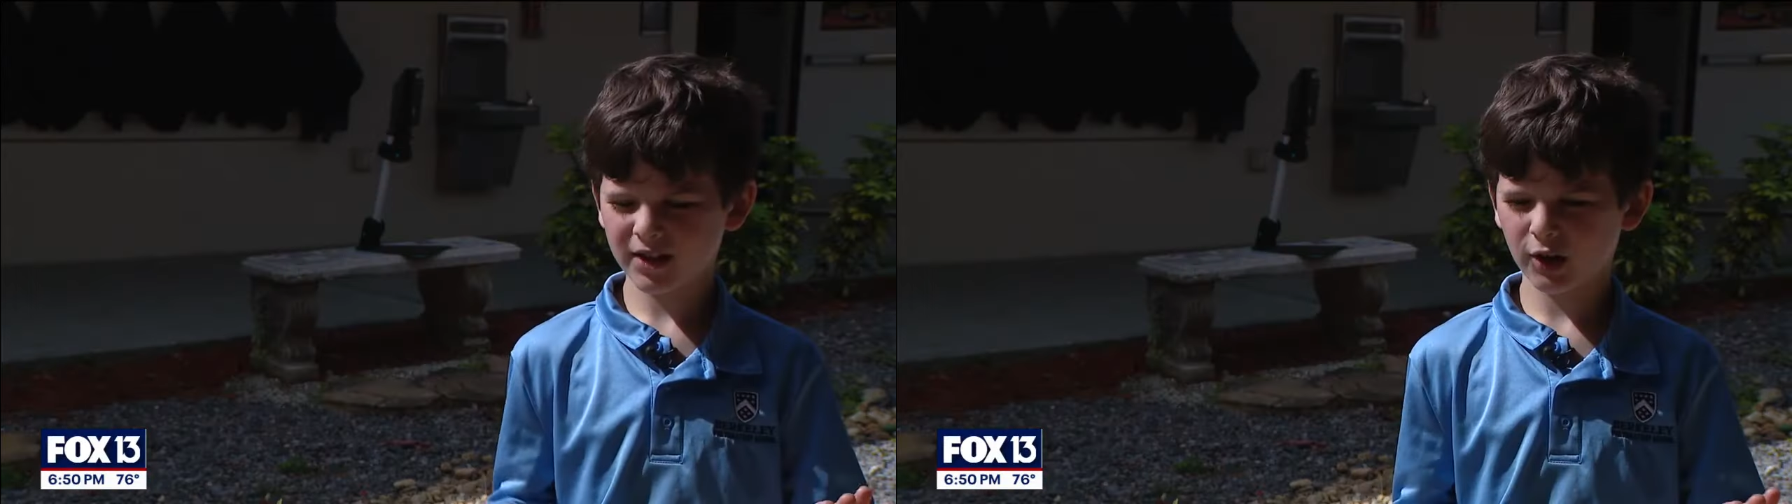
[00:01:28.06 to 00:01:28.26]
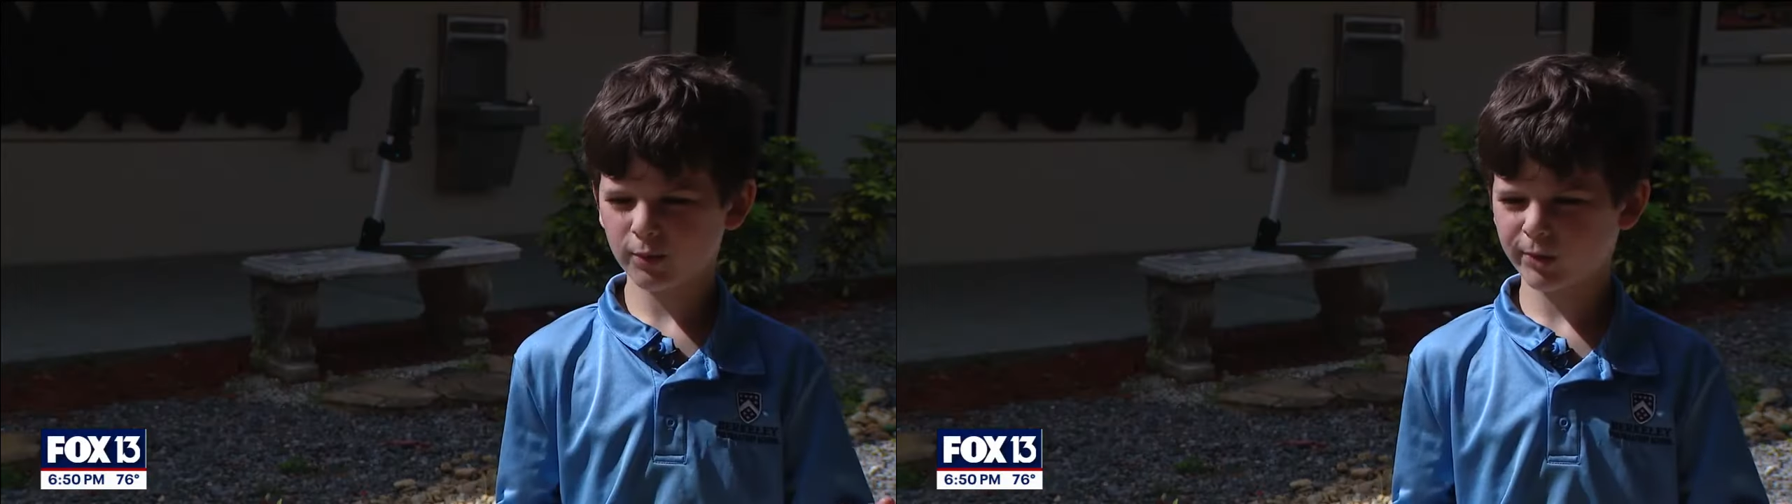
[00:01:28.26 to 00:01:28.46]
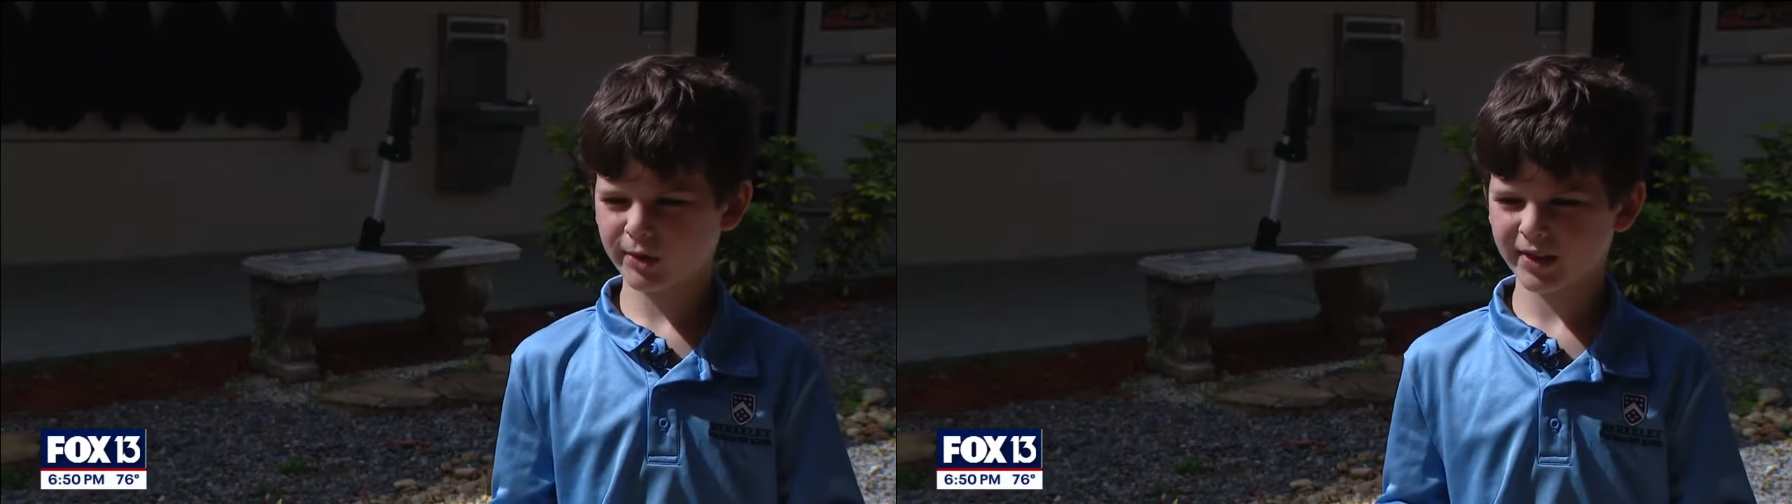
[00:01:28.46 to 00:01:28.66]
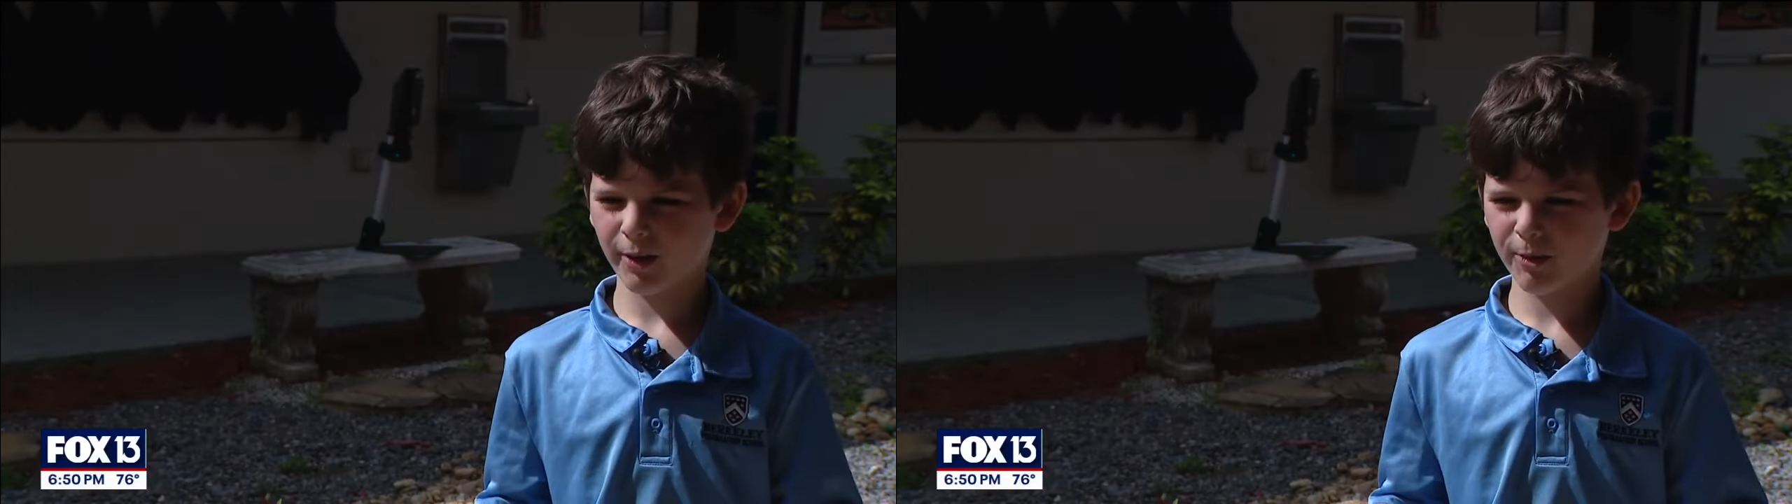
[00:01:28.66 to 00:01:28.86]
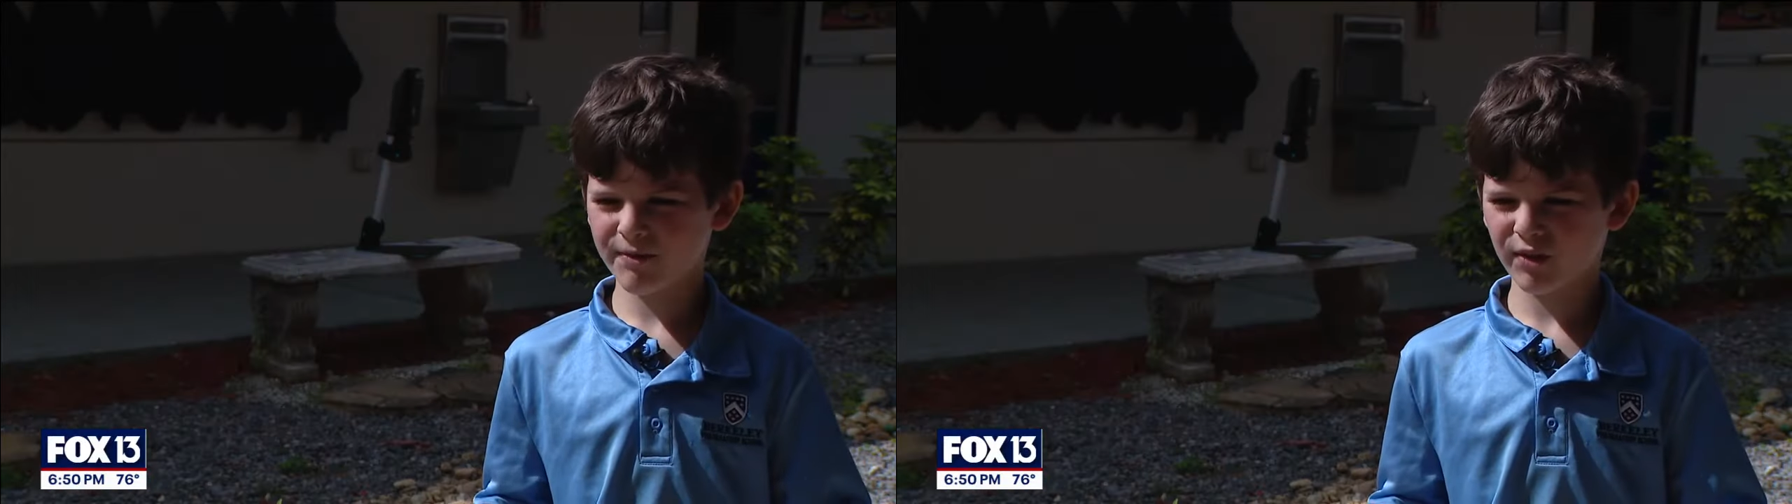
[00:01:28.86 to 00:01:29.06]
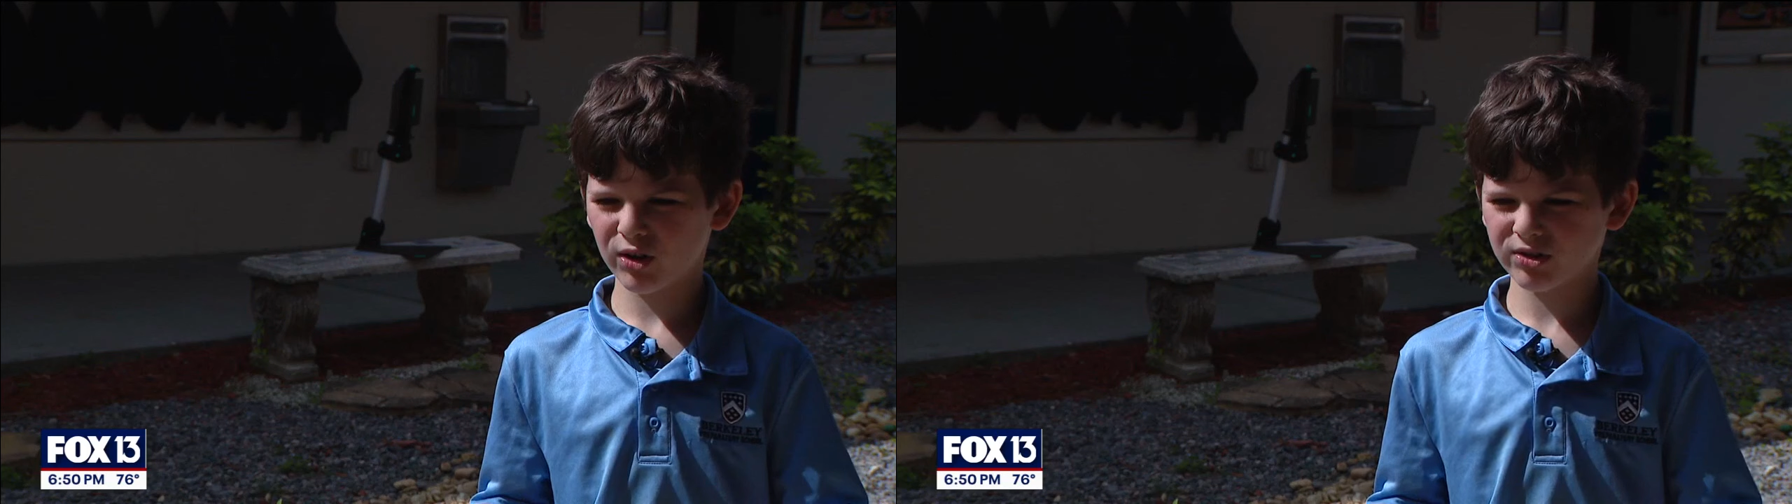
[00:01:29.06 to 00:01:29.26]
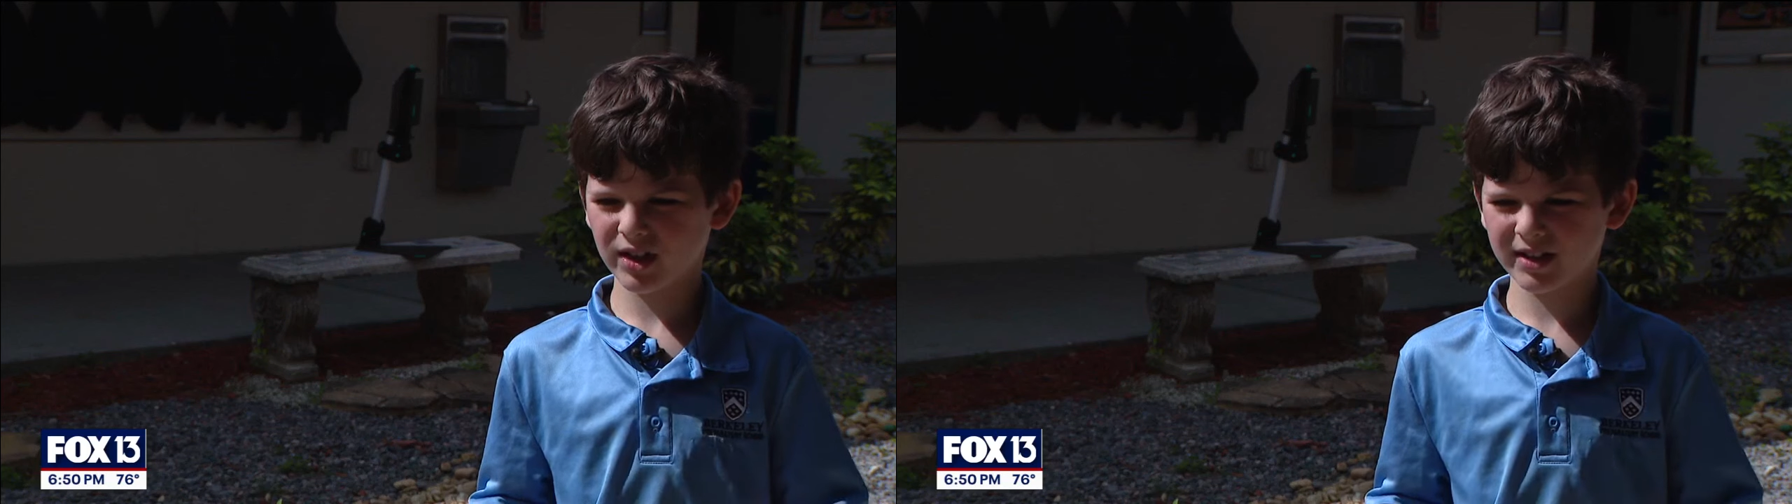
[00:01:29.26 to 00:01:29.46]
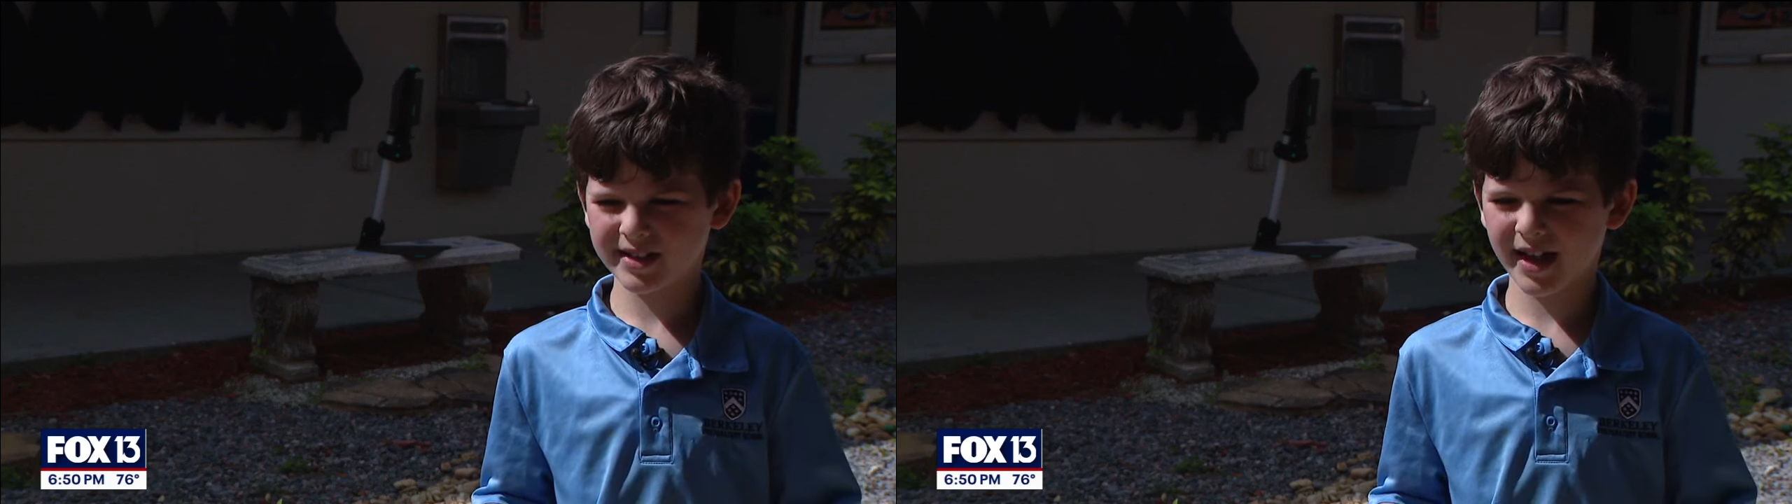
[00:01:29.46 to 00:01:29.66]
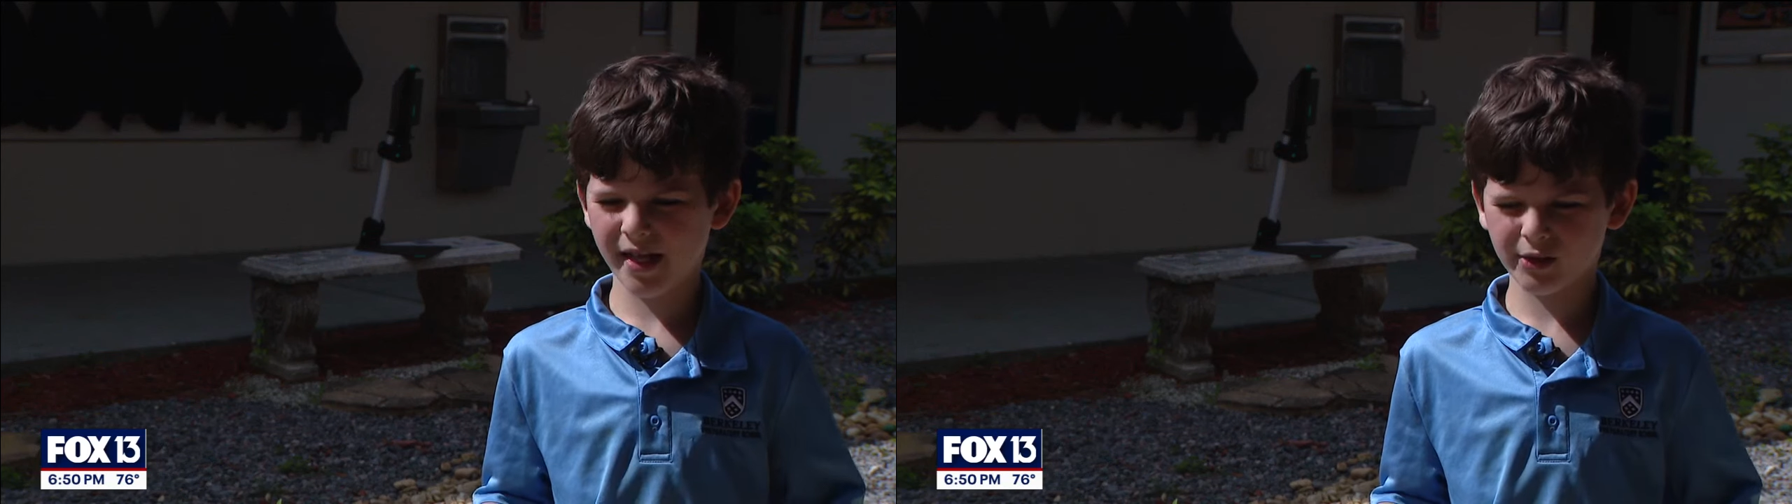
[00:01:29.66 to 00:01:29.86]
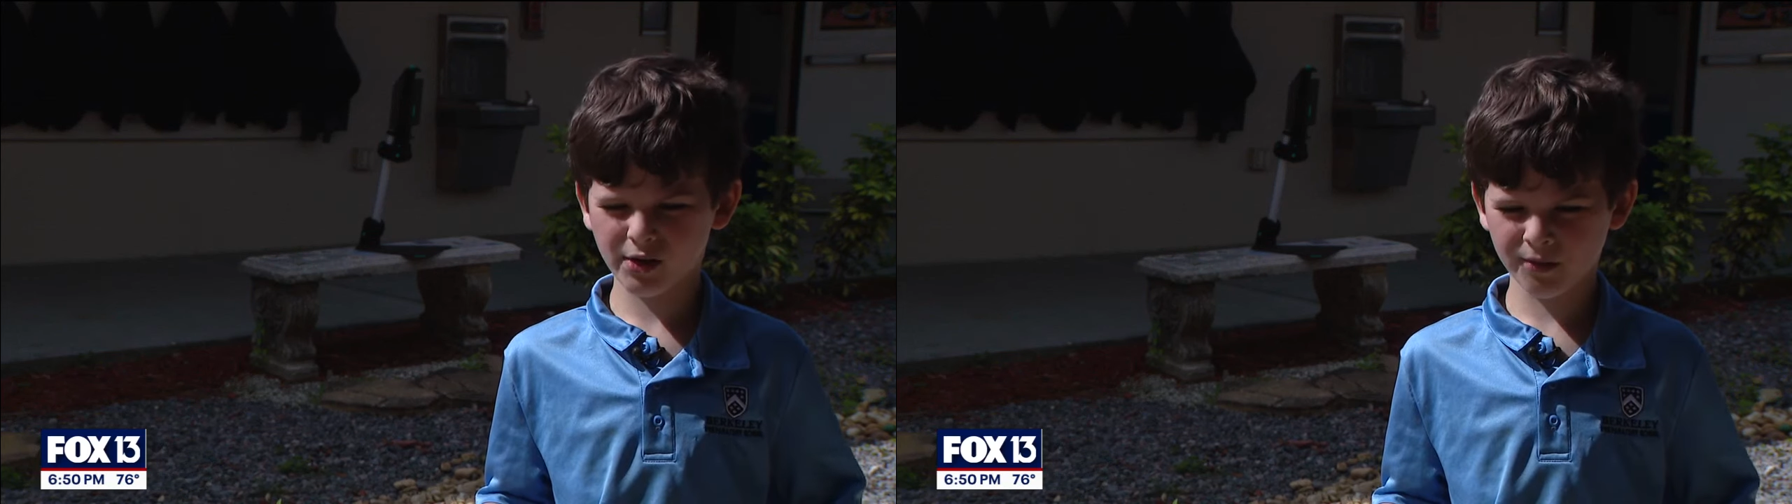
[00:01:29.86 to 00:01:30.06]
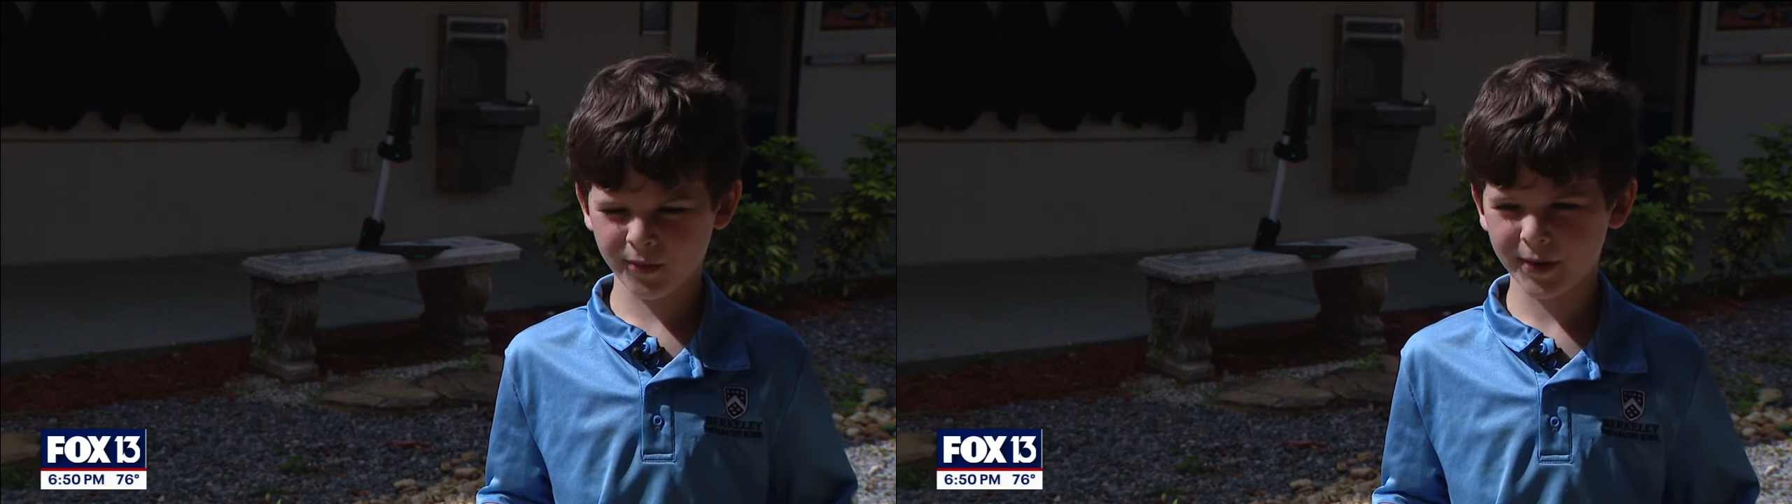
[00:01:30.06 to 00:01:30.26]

the artwork that we've all done together and